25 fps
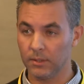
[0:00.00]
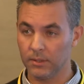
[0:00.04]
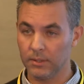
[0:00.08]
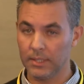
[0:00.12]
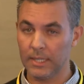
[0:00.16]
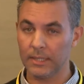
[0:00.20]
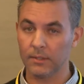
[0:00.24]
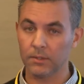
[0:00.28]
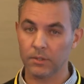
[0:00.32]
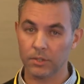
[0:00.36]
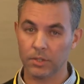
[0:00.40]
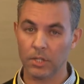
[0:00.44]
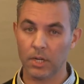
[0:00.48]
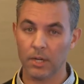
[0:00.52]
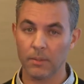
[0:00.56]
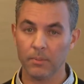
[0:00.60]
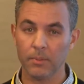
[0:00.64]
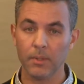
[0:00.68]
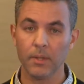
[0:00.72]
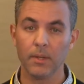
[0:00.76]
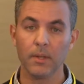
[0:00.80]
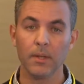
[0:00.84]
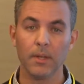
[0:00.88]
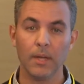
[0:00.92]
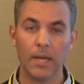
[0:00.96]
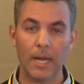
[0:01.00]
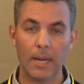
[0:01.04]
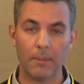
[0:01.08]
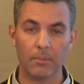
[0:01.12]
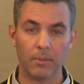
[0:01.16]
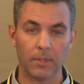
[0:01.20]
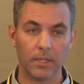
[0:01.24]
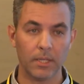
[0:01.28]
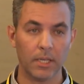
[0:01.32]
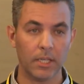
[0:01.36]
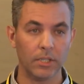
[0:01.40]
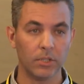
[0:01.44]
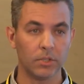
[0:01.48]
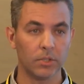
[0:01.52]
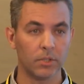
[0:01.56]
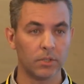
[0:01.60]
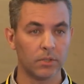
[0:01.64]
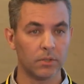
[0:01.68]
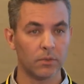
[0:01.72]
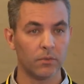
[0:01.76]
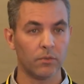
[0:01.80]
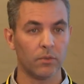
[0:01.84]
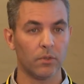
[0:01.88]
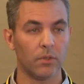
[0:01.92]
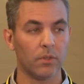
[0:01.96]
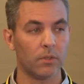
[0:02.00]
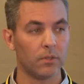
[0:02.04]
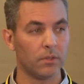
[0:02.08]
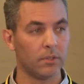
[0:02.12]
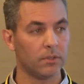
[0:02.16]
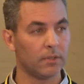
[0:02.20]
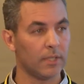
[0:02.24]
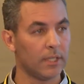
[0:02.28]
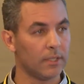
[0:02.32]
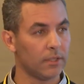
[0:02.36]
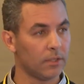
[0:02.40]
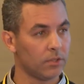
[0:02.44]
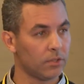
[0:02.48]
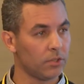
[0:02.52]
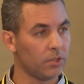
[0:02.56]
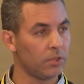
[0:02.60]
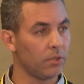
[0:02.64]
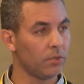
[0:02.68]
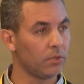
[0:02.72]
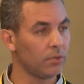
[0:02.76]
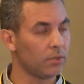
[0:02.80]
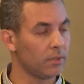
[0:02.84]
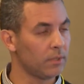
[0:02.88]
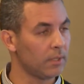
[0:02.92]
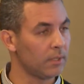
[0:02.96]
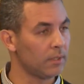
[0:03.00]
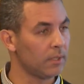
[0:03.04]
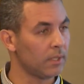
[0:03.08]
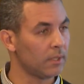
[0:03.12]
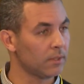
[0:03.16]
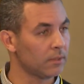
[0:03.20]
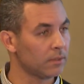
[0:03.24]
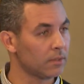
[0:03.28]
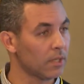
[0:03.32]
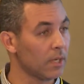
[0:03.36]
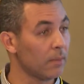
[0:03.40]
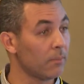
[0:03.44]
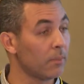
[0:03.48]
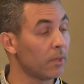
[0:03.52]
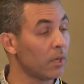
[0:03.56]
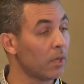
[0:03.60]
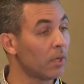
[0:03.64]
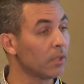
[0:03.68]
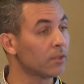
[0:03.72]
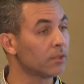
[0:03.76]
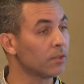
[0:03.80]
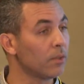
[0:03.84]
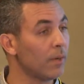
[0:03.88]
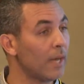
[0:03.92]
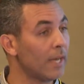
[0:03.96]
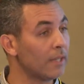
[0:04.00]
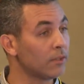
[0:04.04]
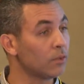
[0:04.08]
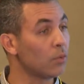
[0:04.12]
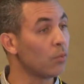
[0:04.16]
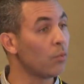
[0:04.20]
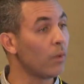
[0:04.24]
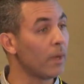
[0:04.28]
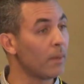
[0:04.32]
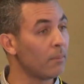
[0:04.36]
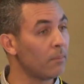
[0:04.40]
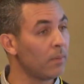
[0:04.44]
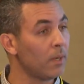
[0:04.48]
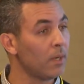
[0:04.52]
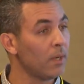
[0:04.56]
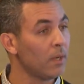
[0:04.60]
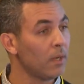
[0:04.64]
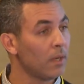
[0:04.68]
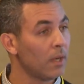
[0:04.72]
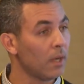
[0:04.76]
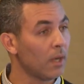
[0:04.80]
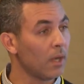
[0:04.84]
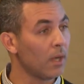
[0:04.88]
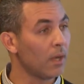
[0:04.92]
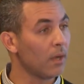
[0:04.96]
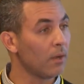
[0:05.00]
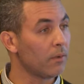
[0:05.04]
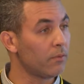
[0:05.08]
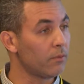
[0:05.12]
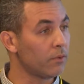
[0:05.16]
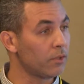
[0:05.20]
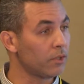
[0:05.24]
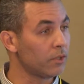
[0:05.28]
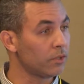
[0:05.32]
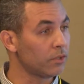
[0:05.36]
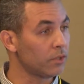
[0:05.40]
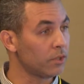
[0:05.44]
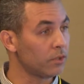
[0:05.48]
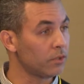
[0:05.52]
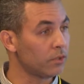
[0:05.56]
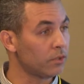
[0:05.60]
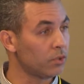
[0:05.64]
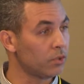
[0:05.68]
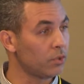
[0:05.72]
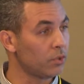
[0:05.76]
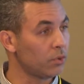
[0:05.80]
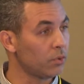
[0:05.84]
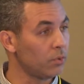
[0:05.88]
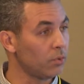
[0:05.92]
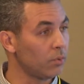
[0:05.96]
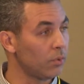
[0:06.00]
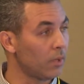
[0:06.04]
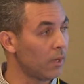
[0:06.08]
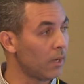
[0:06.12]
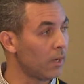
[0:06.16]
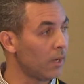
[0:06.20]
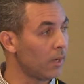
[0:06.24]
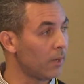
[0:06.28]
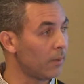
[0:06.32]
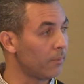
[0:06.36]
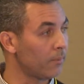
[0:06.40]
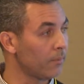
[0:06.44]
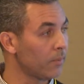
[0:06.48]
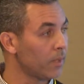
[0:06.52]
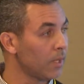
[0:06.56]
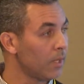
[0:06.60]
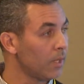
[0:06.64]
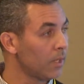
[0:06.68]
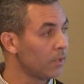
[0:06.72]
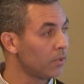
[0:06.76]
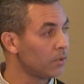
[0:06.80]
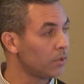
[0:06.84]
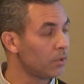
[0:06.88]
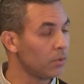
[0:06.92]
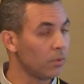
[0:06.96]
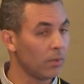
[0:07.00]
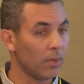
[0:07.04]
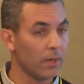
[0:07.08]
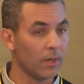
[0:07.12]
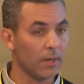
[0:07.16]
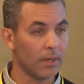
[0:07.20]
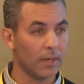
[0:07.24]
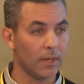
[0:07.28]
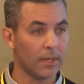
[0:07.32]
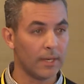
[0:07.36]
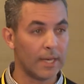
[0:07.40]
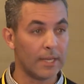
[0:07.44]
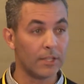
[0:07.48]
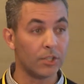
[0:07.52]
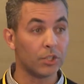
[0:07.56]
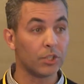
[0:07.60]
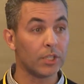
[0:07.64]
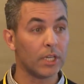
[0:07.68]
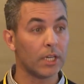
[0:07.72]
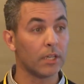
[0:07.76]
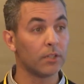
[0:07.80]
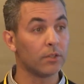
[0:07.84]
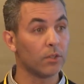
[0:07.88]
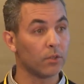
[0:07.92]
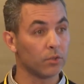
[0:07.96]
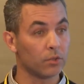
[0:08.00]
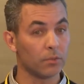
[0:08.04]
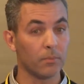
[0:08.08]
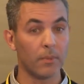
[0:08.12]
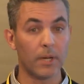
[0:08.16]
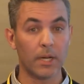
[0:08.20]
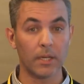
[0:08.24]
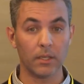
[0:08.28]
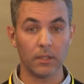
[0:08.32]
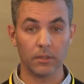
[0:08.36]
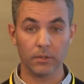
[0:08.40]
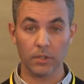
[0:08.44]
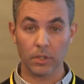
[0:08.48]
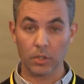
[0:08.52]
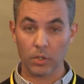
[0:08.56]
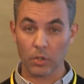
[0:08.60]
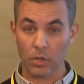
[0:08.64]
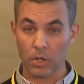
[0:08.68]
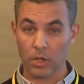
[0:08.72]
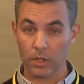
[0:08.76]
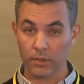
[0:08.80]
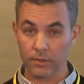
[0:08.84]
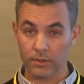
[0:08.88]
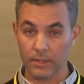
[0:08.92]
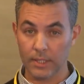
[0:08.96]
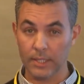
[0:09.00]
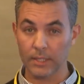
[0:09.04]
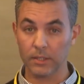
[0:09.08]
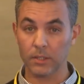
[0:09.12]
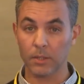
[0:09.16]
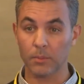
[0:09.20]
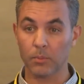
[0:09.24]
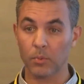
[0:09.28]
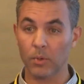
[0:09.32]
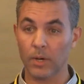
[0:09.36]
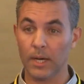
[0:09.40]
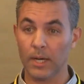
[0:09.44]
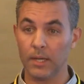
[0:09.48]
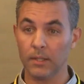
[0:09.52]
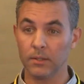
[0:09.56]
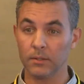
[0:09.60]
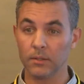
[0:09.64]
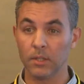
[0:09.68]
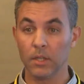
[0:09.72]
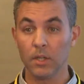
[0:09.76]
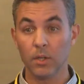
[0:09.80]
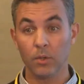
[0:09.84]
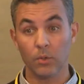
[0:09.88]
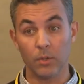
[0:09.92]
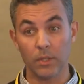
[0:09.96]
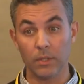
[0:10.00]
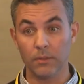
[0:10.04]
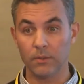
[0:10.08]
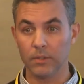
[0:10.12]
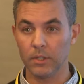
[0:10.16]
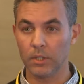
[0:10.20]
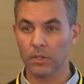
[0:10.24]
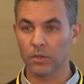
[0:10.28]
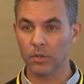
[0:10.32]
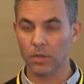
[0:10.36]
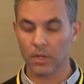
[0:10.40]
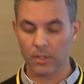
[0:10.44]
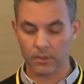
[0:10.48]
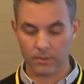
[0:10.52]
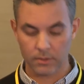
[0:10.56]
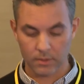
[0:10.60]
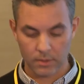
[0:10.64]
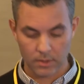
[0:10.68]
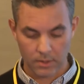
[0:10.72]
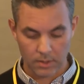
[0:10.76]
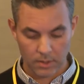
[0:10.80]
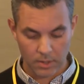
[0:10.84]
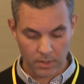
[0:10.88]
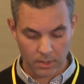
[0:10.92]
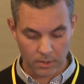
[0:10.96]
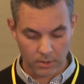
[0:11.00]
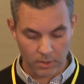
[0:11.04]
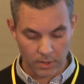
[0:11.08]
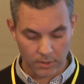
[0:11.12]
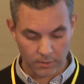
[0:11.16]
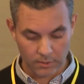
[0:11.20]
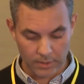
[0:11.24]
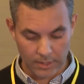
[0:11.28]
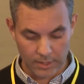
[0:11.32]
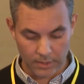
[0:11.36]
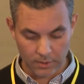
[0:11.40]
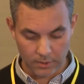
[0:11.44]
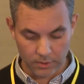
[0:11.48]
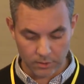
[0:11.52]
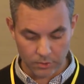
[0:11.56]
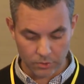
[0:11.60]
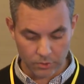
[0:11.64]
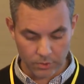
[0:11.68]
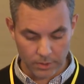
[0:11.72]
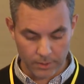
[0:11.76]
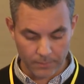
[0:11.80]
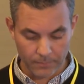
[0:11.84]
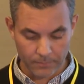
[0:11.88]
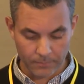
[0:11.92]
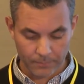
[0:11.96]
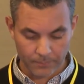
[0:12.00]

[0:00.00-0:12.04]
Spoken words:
a desktop applications for designers to use in their desktop, but also as a web versions to again share those models across the enterprise or even across the industry.